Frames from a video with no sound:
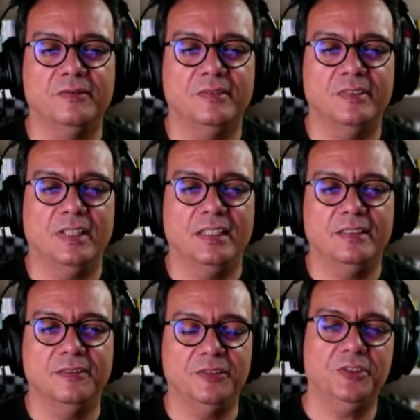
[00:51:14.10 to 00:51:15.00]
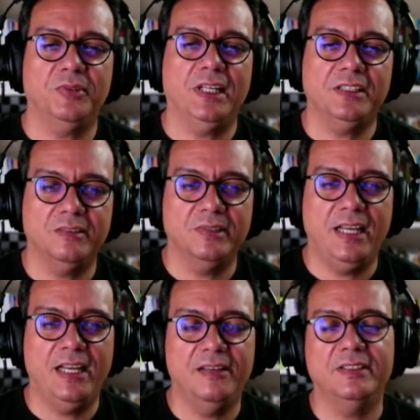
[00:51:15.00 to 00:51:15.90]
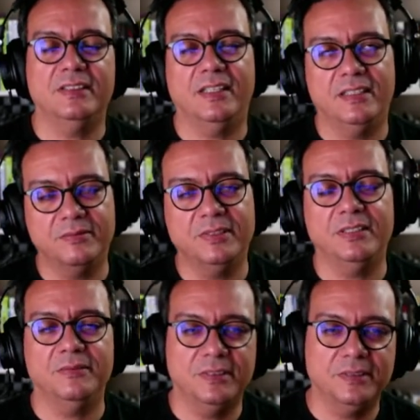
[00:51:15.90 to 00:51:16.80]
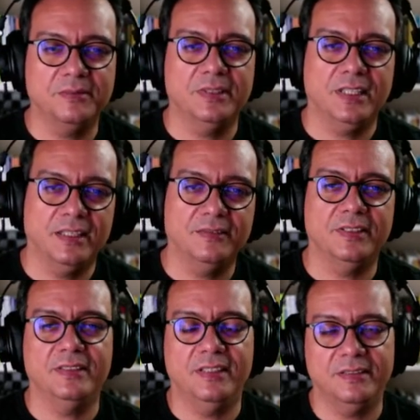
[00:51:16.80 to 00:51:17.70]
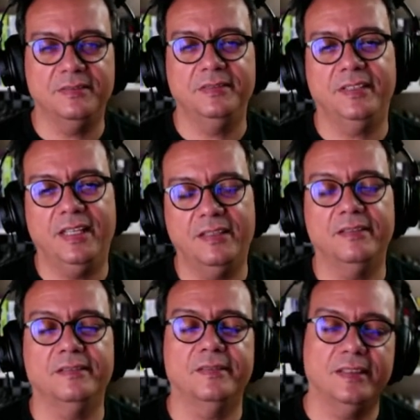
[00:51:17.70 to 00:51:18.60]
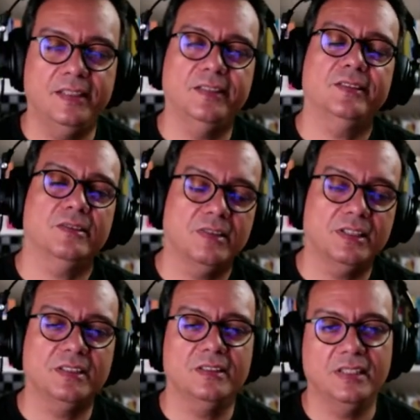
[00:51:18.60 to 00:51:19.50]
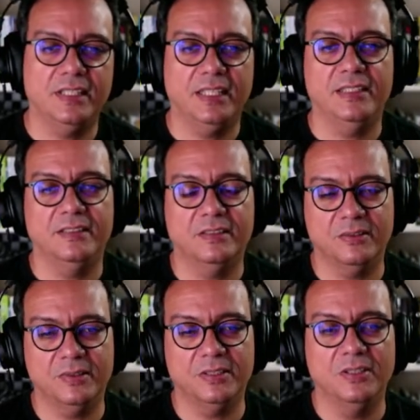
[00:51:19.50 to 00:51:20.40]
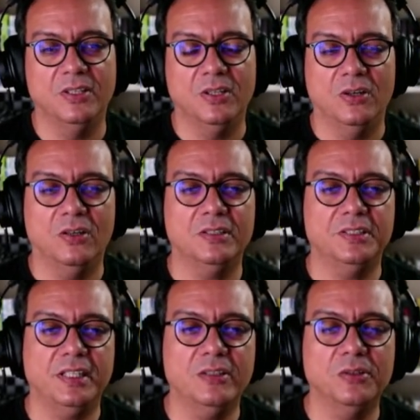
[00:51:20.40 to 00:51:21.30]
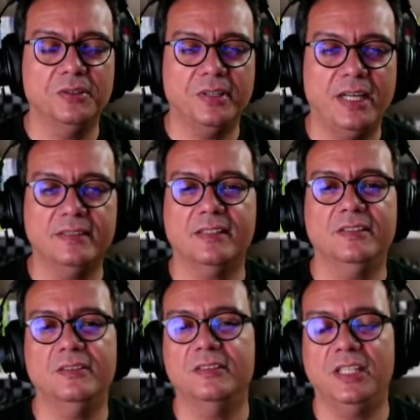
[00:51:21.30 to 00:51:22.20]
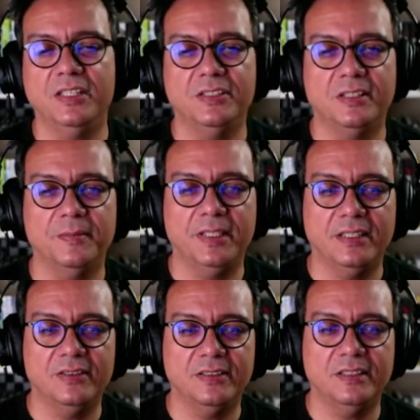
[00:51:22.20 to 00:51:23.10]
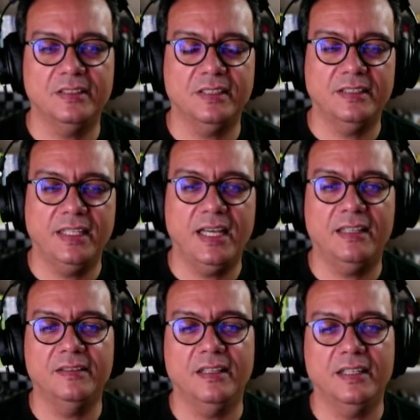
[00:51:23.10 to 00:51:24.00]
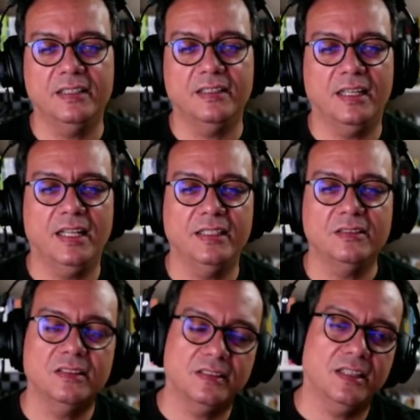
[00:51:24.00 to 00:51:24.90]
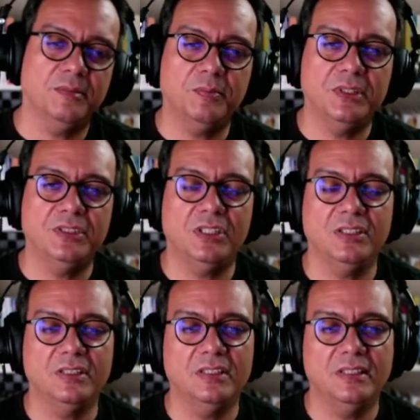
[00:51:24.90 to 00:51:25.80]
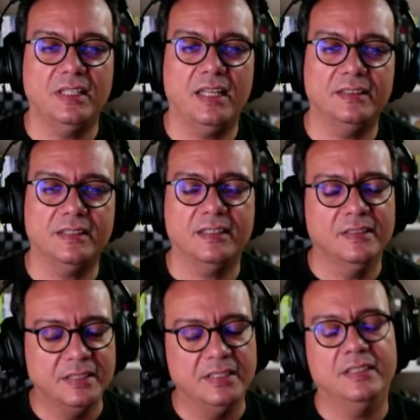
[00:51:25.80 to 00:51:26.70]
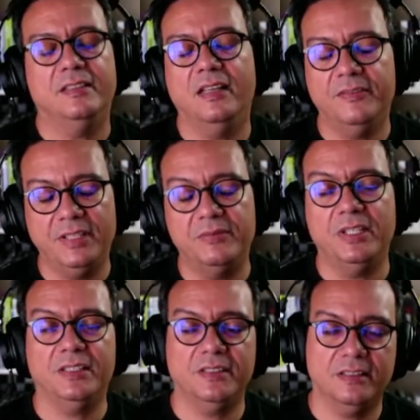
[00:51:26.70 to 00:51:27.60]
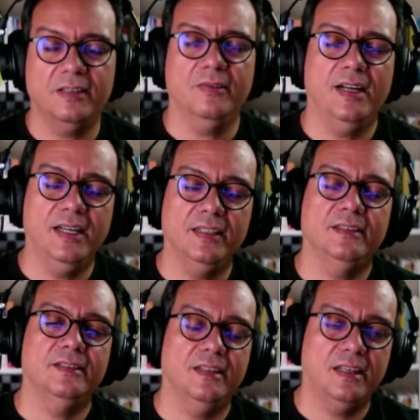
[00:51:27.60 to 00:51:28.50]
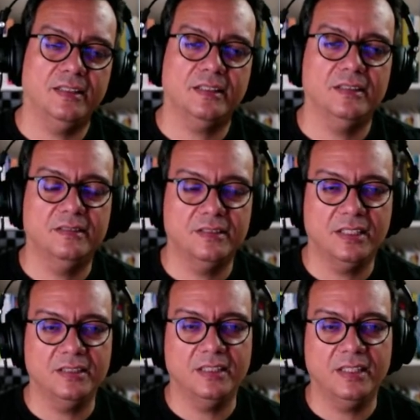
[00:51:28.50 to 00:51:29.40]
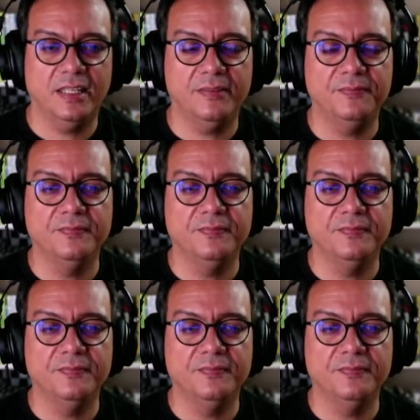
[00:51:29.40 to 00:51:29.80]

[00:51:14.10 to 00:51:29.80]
Like the first reaction we have is like we kind of, let's say, yeah, answer questions again and so on. Or the stakeholder asks us to change something on the design. Yeah, like I like your design, but please change this or that. It's like you have that reaction, like why do you asking to change it again?